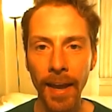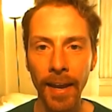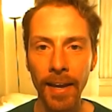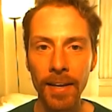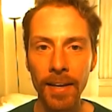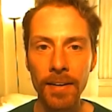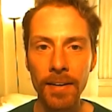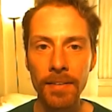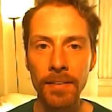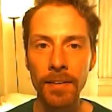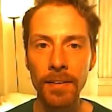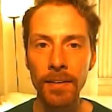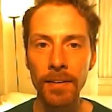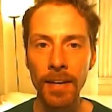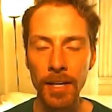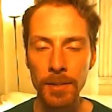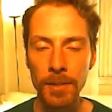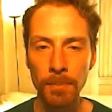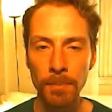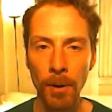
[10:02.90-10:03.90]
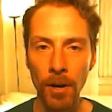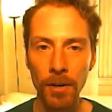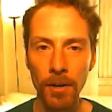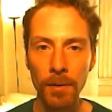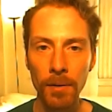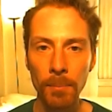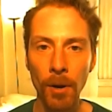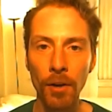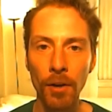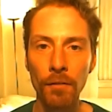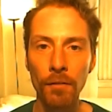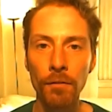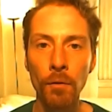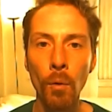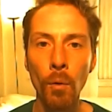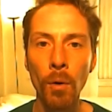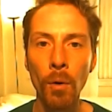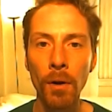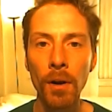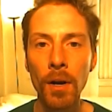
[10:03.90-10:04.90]
and the next part, part
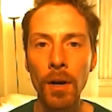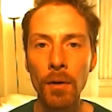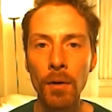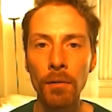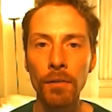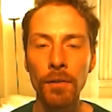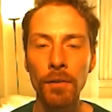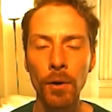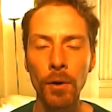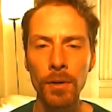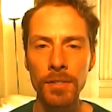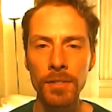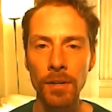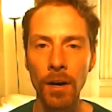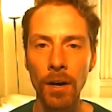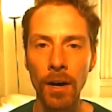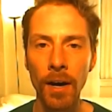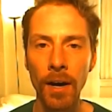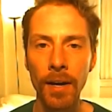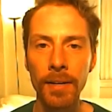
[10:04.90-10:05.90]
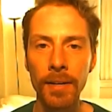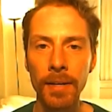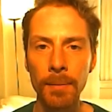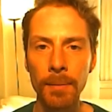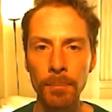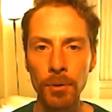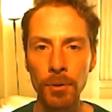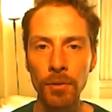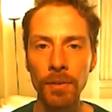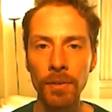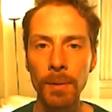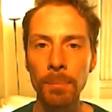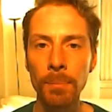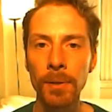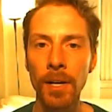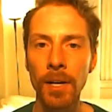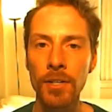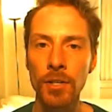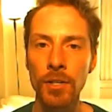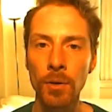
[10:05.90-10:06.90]
4, will focus on improving
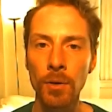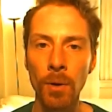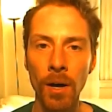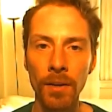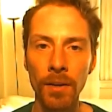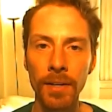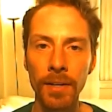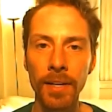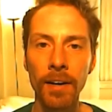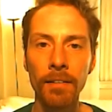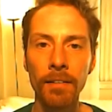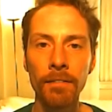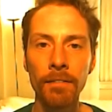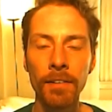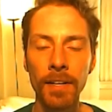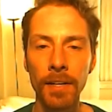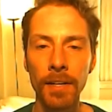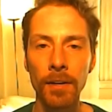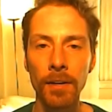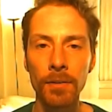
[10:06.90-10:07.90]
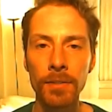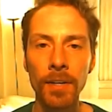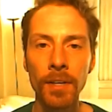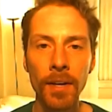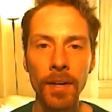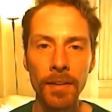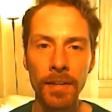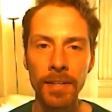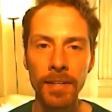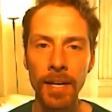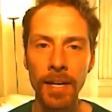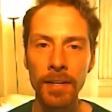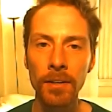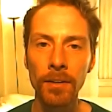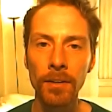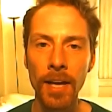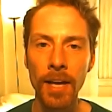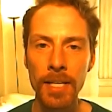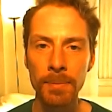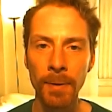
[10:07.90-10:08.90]
production quality of videos, the
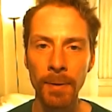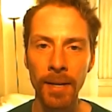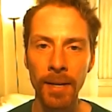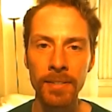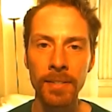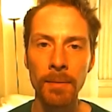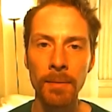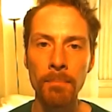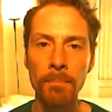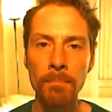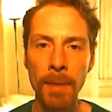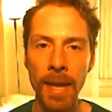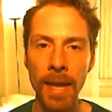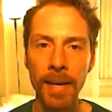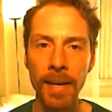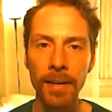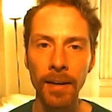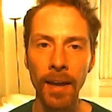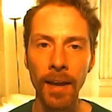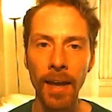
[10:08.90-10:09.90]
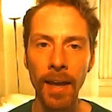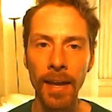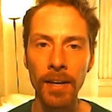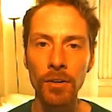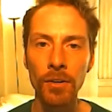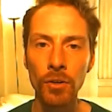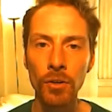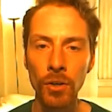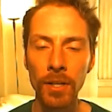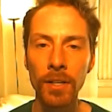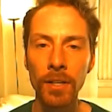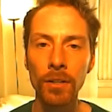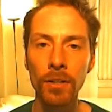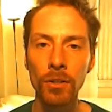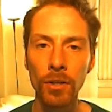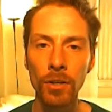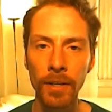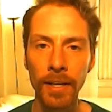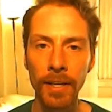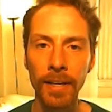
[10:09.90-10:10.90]
technical aspects that make a good
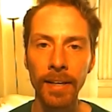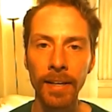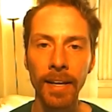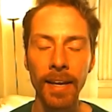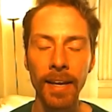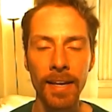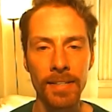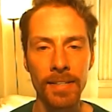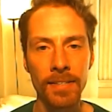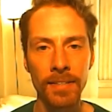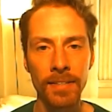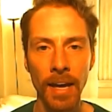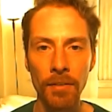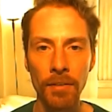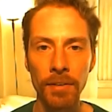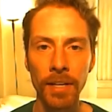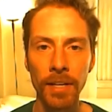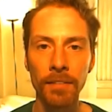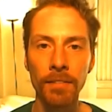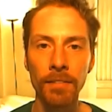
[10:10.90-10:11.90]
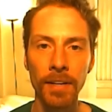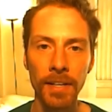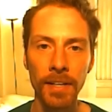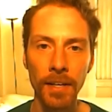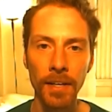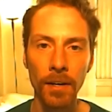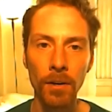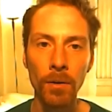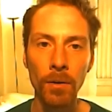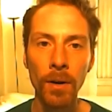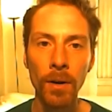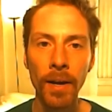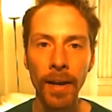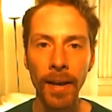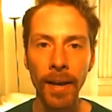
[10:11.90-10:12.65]
looking and sounding video,